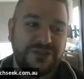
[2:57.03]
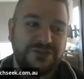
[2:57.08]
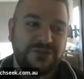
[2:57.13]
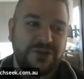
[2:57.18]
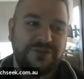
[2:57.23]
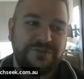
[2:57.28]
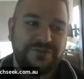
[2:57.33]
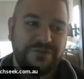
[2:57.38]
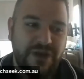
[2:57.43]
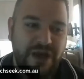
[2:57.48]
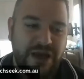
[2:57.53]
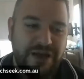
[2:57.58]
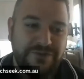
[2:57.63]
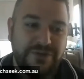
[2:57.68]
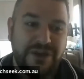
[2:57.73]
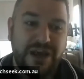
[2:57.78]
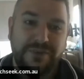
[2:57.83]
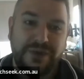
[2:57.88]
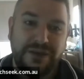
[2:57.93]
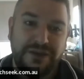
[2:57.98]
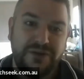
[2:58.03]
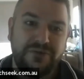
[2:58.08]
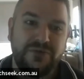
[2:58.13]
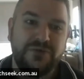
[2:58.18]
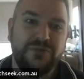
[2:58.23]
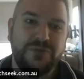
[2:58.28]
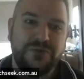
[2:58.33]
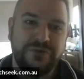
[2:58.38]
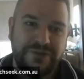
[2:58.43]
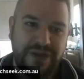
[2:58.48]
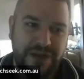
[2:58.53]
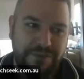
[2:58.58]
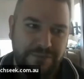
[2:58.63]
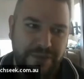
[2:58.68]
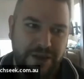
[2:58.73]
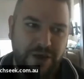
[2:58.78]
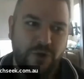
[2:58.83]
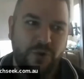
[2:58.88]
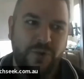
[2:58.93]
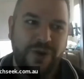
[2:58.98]
I've come in and removed that
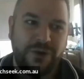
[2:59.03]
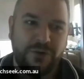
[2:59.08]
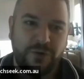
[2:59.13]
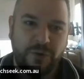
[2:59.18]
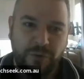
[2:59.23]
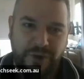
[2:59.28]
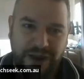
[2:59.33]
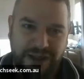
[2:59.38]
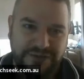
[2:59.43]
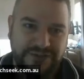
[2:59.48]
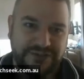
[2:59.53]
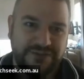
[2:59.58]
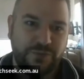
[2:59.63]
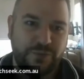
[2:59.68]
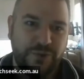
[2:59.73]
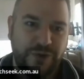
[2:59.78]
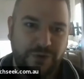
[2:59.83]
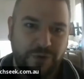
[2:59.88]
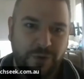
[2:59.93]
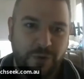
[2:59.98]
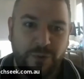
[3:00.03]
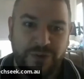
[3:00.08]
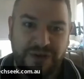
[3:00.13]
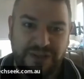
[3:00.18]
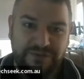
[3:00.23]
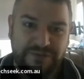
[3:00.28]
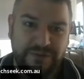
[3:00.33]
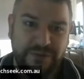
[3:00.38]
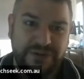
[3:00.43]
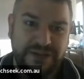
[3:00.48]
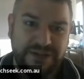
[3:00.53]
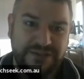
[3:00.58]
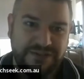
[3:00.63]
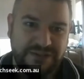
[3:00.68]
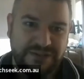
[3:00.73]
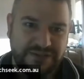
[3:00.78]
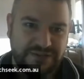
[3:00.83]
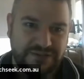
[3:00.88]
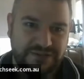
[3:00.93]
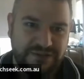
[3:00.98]
malware or ransomware or whatever it is
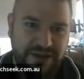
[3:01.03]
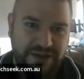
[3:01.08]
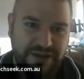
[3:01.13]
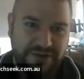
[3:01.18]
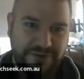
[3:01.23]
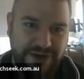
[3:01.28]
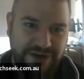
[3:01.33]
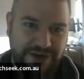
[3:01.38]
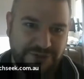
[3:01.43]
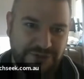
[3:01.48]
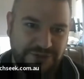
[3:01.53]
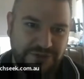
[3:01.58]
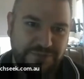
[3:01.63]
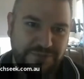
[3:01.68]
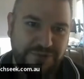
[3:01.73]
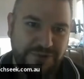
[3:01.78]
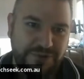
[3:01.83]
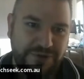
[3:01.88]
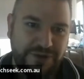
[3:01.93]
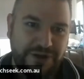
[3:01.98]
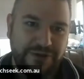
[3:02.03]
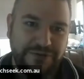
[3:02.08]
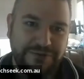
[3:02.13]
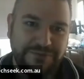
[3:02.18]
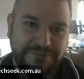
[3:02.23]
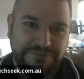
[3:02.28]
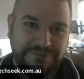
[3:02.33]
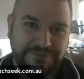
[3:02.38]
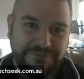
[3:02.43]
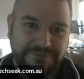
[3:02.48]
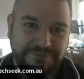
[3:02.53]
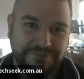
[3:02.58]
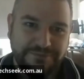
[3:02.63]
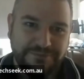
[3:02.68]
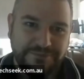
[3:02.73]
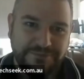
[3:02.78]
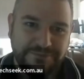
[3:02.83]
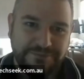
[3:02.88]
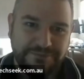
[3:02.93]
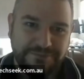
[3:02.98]
that's crashed the computer.
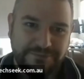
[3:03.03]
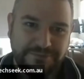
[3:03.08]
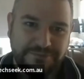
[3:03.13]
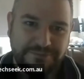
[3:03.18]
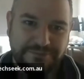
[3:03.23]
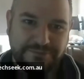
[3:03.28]
And